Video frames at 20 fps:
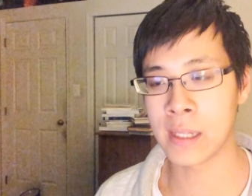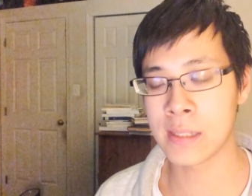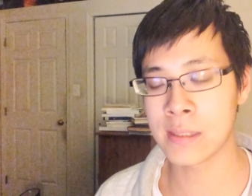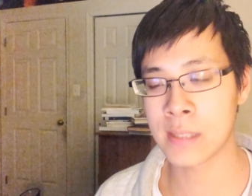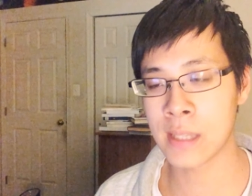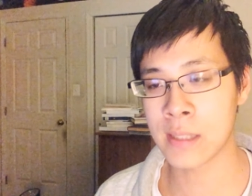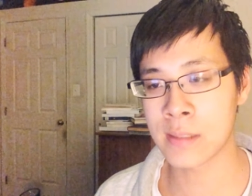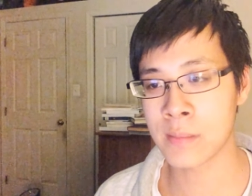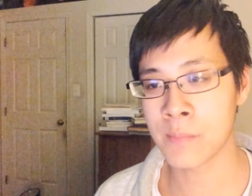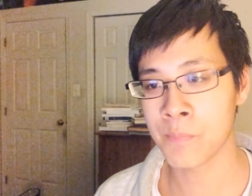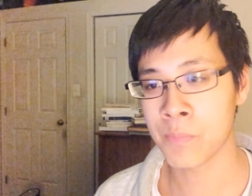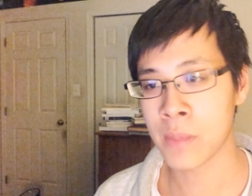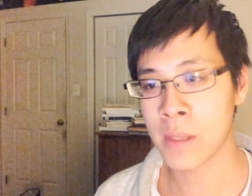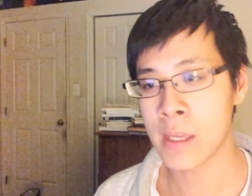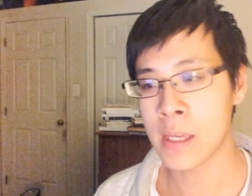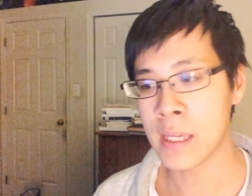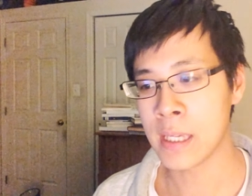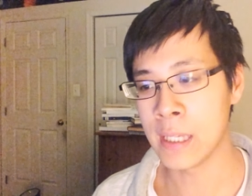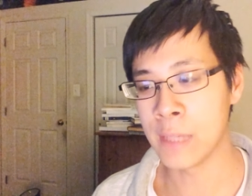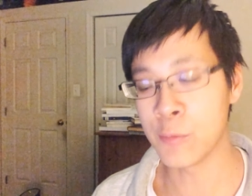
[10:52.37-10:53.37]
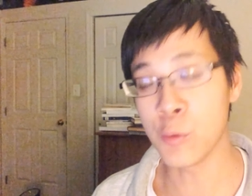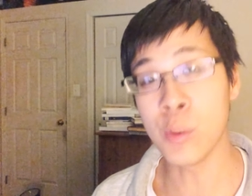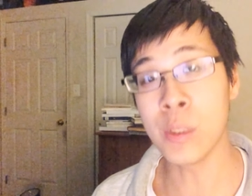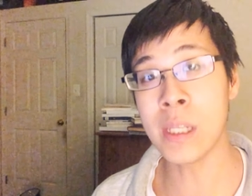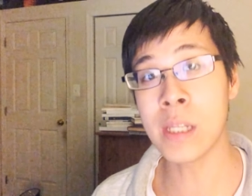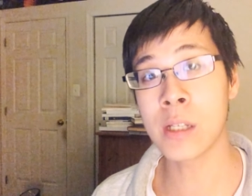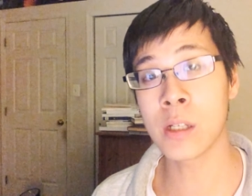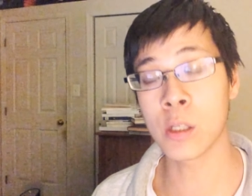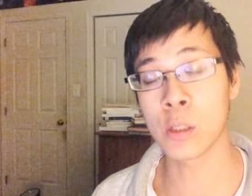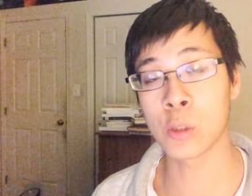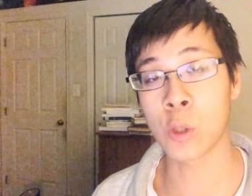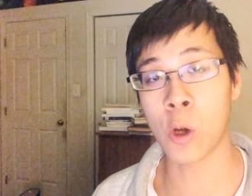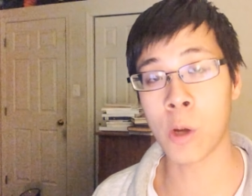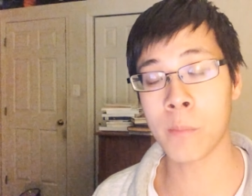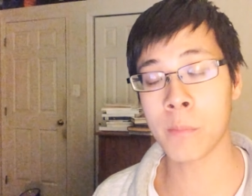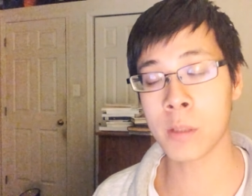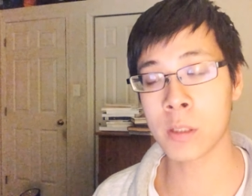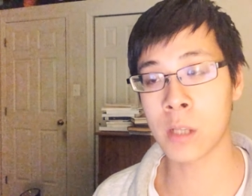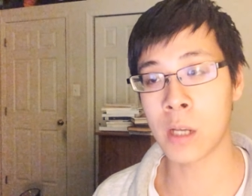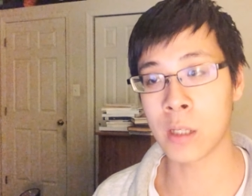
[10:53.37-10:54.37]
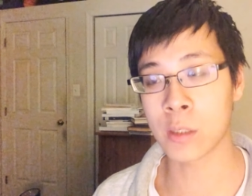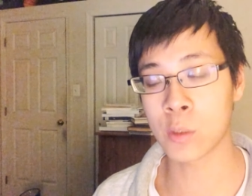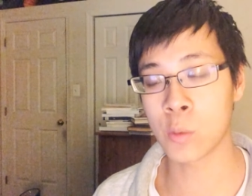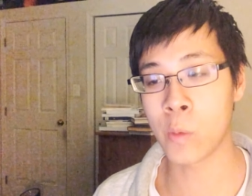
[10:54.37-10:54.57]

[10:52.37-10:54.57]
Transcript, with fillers: He says, if you need an alarm clock